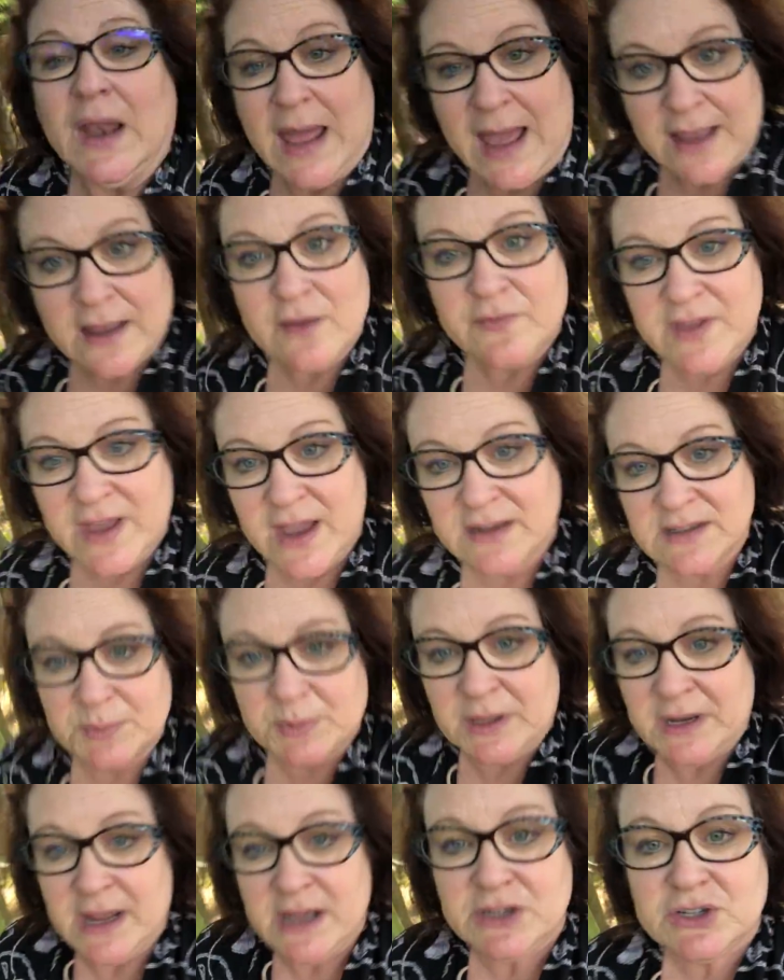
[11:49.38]
lack of the
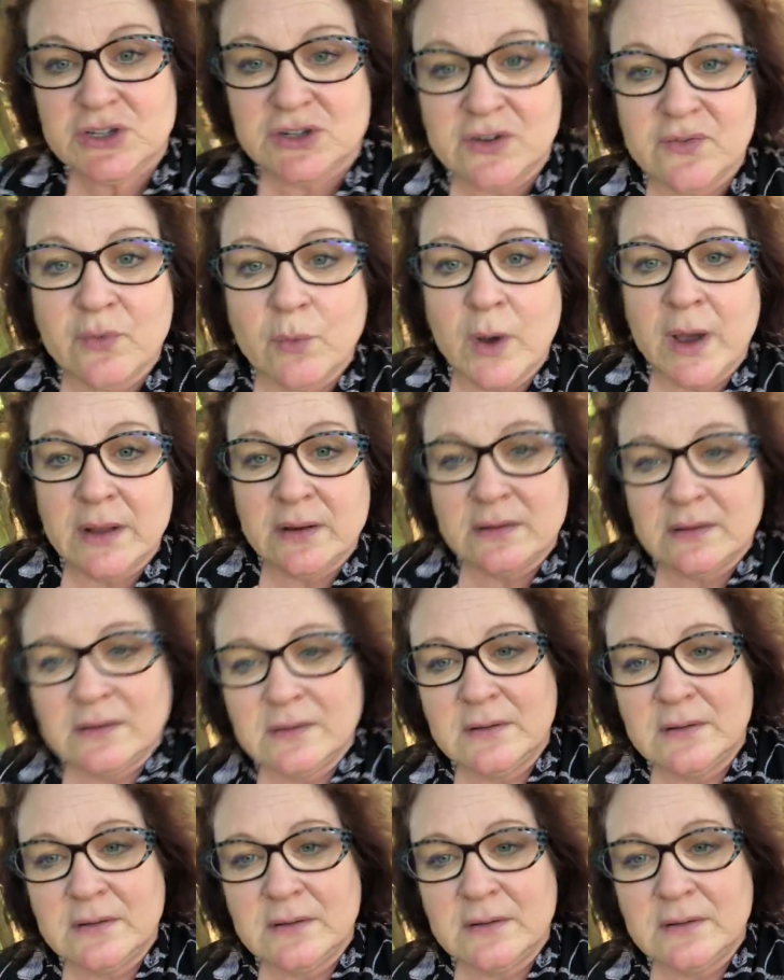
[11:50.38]
explanation of what